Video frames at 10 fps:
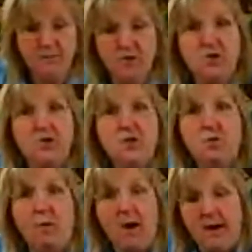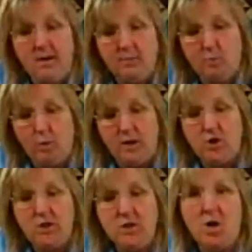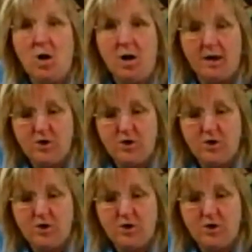She's great when she's on.